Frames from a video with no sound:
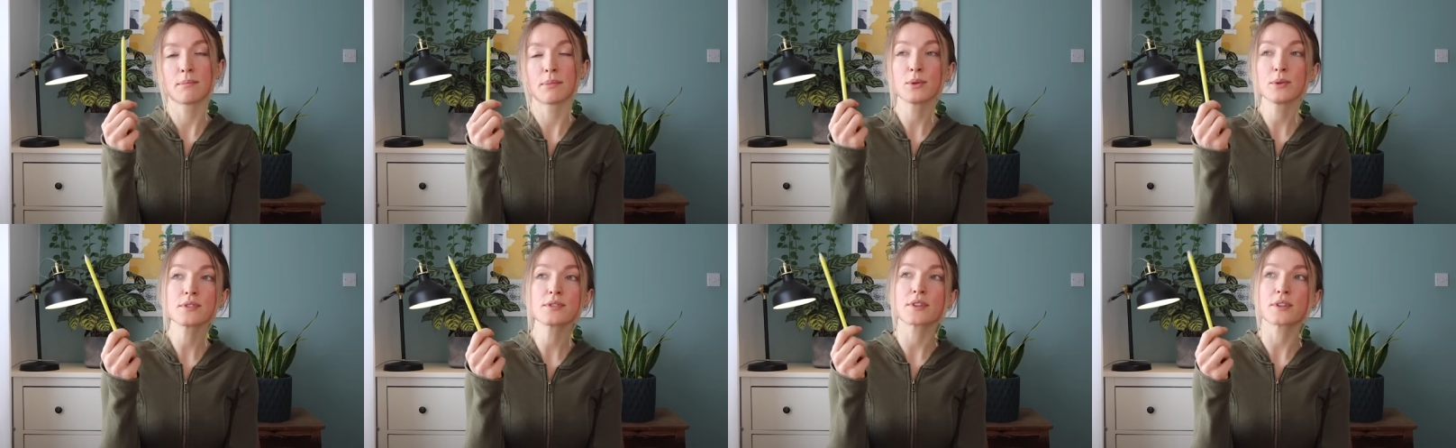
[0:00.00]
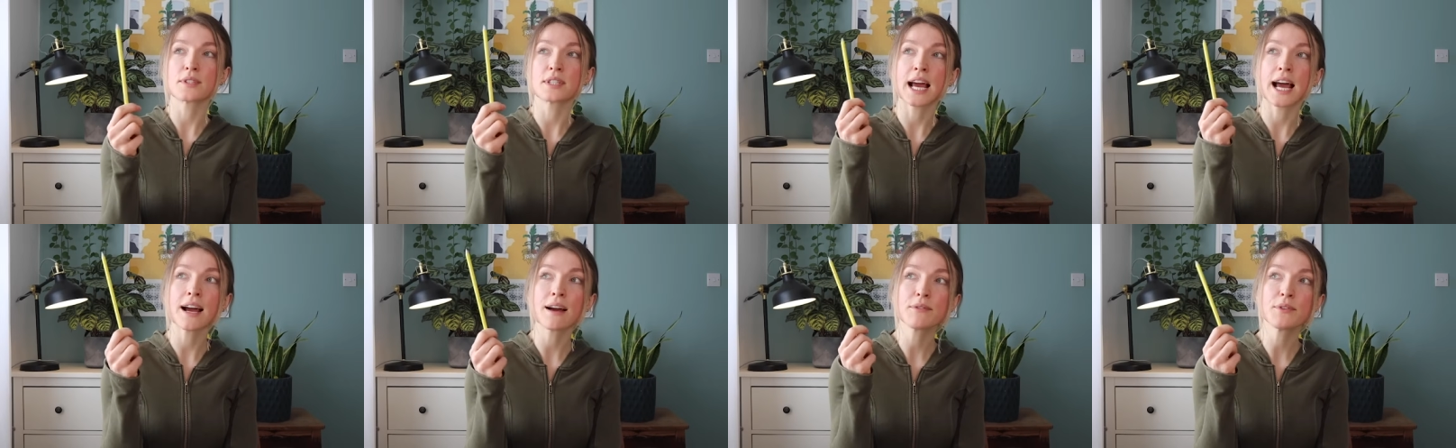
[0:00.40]
But also to
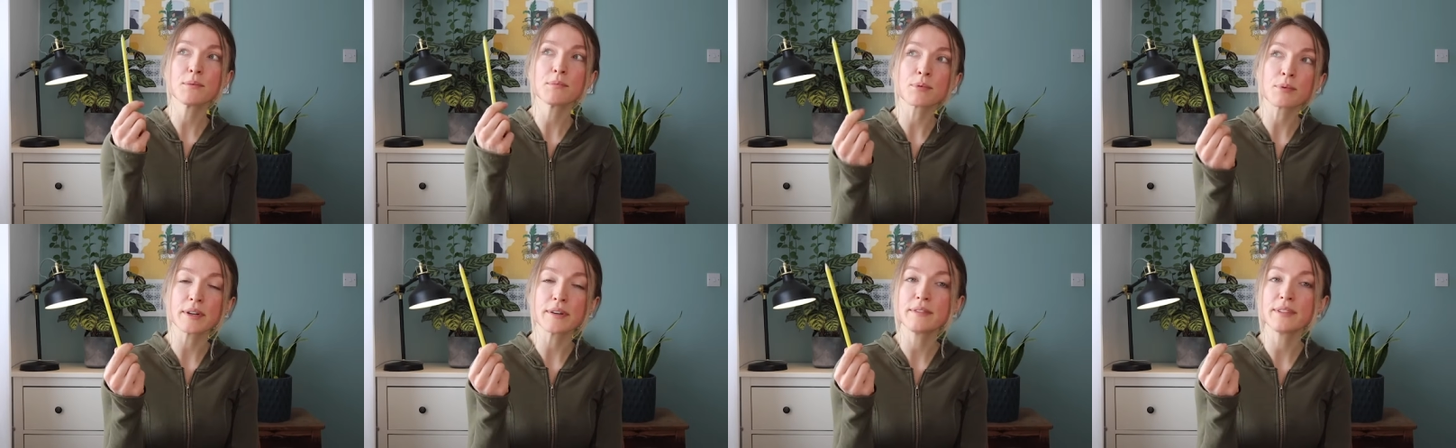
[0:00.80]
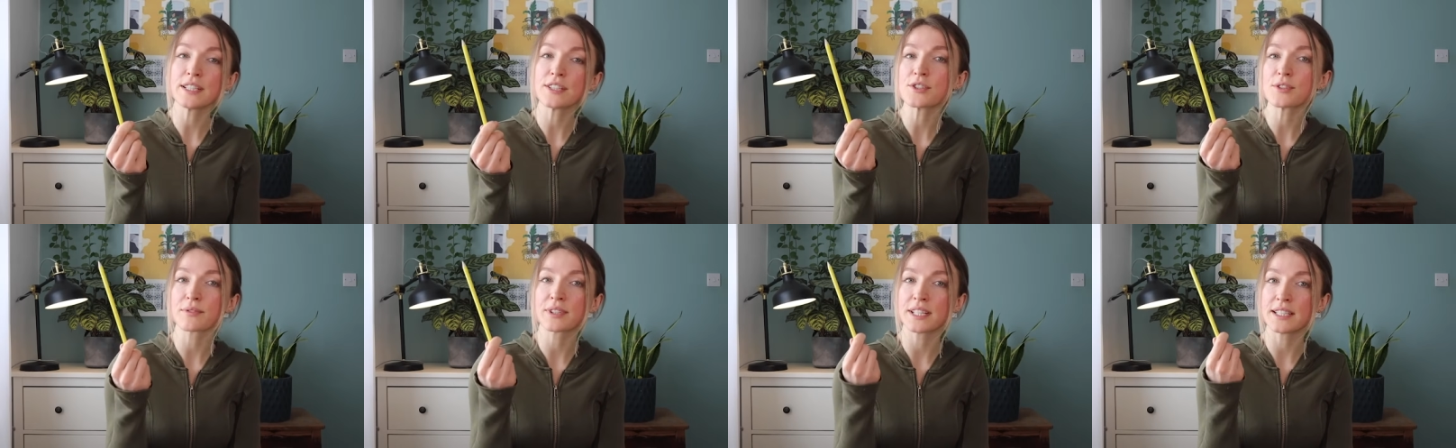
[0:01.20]
have the
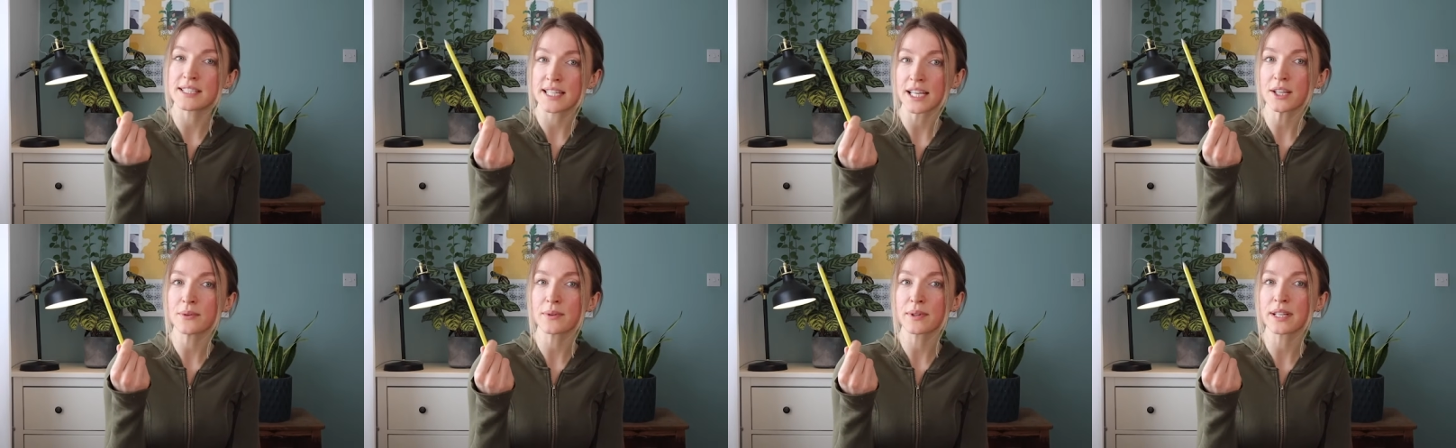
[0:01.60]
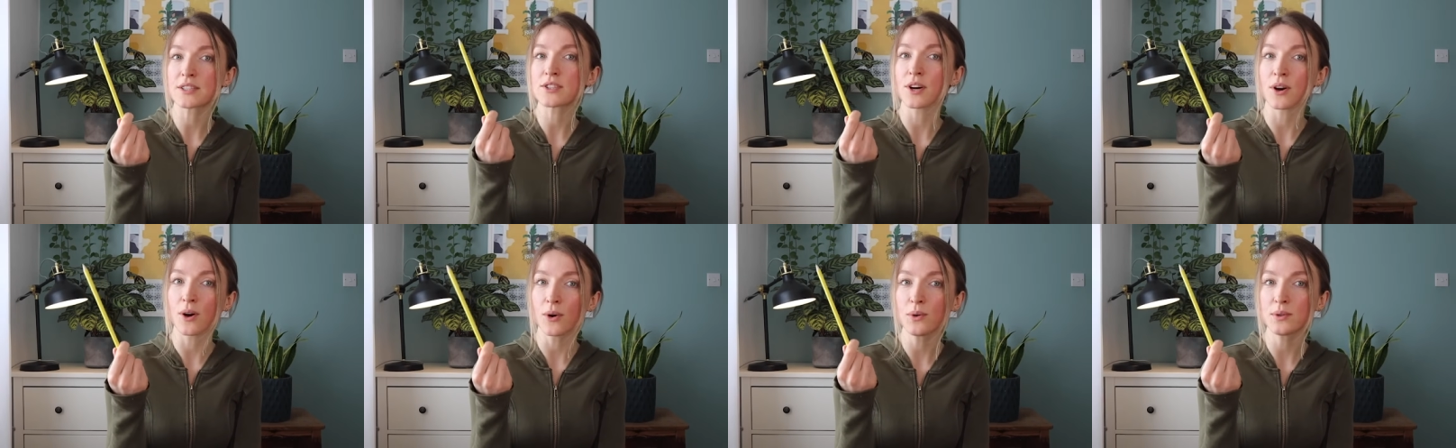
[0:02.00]
privilege of continuing to
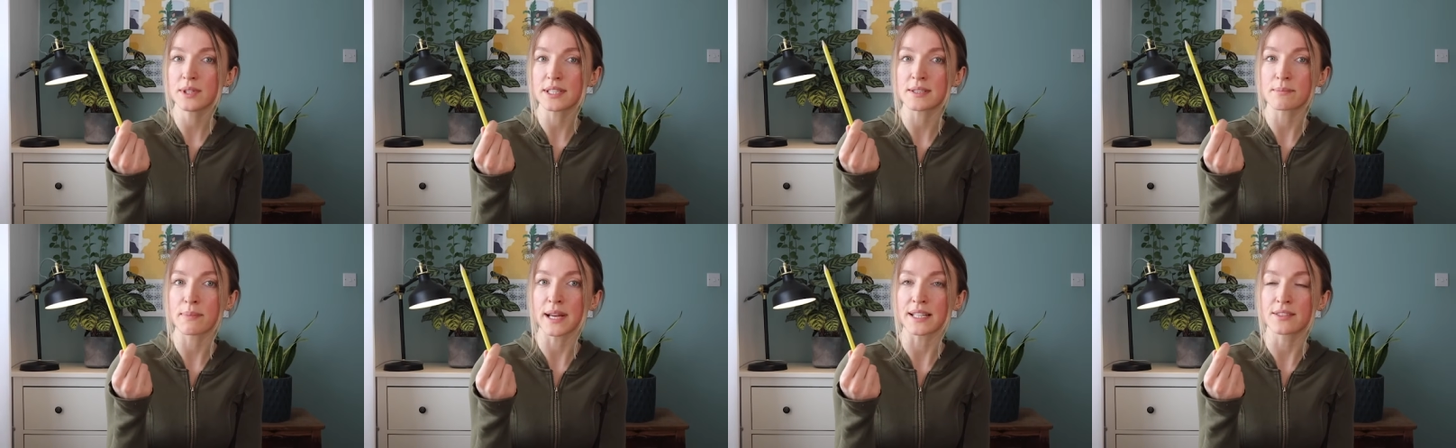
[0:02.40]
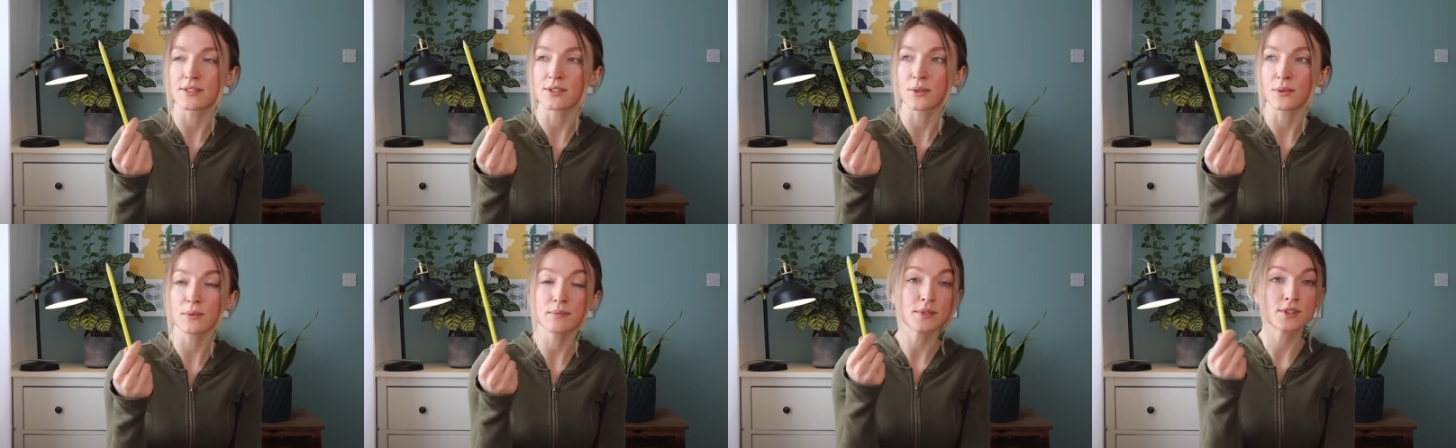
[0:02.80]
hold this
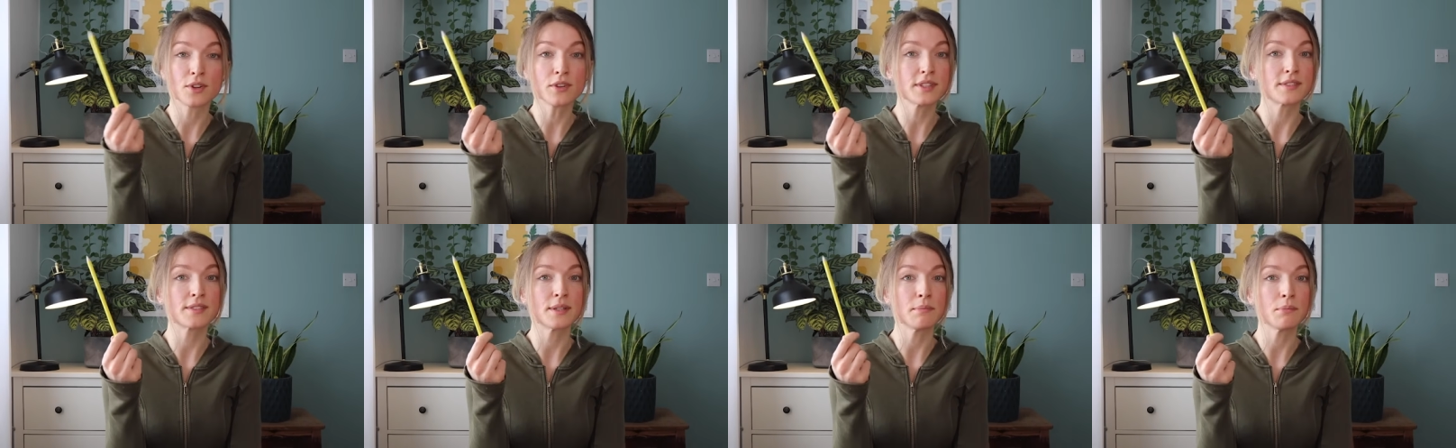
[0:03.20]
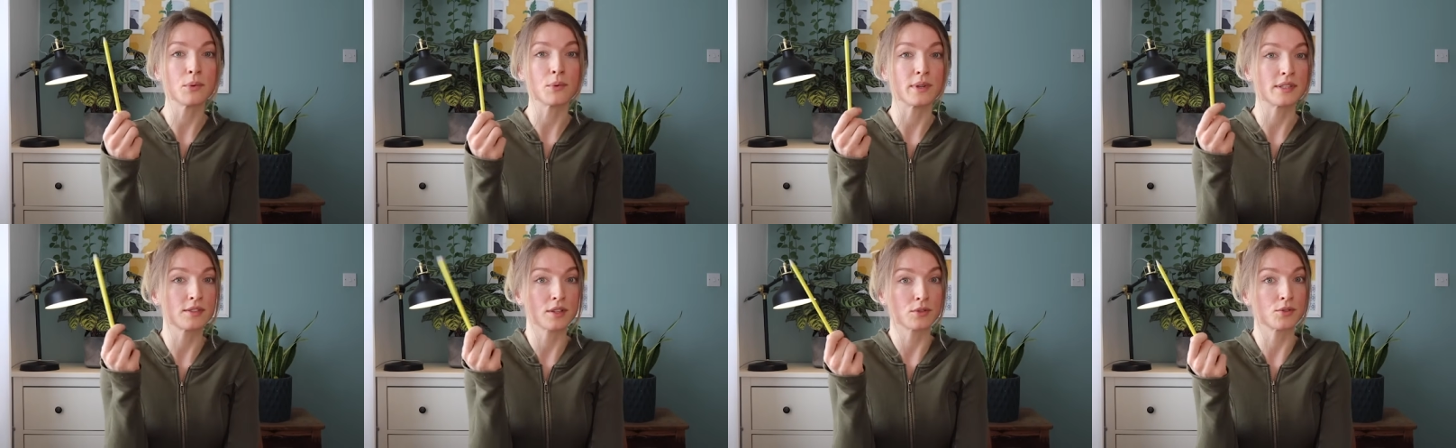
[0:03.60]
pencil, it's not as simple
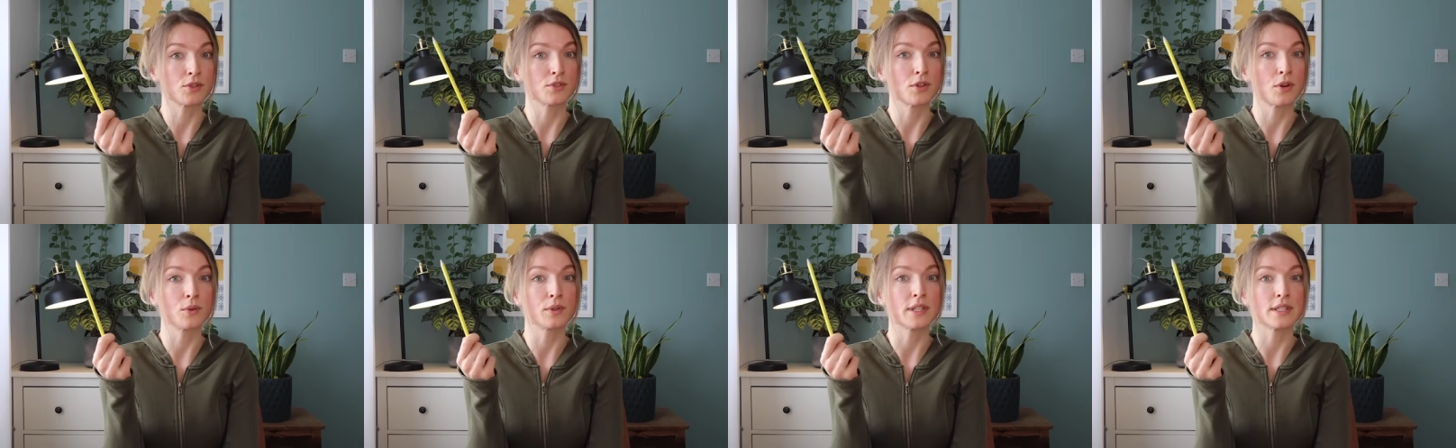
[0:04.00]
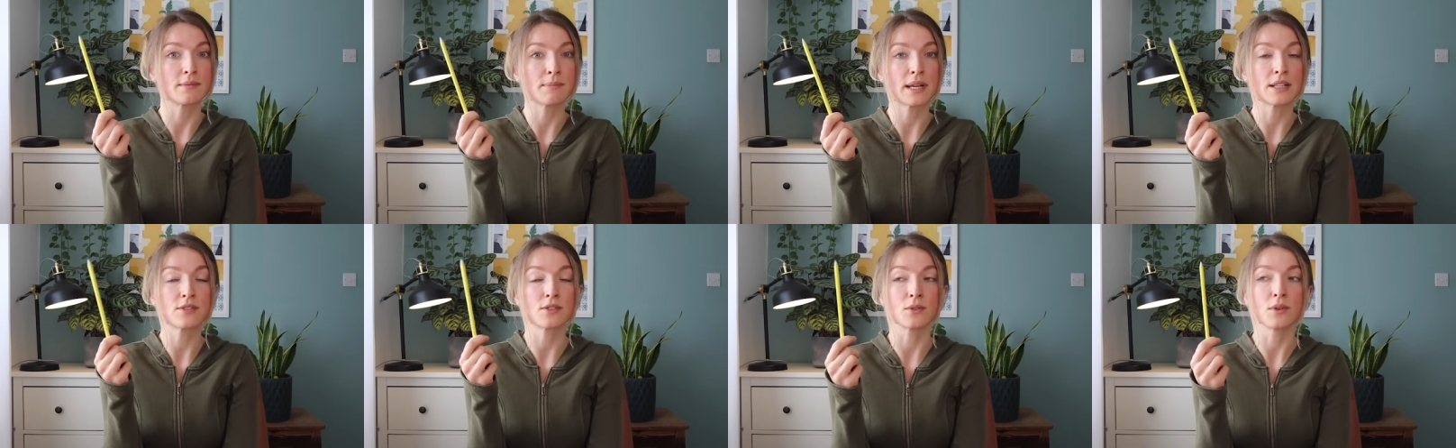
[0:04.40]
as I'll just hold this
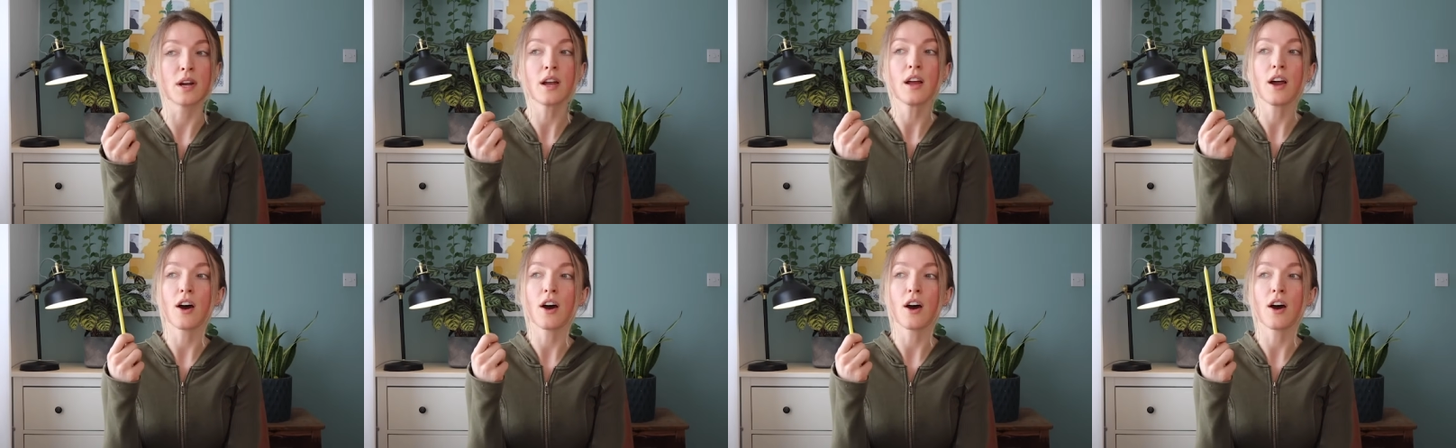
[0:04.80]
pencil.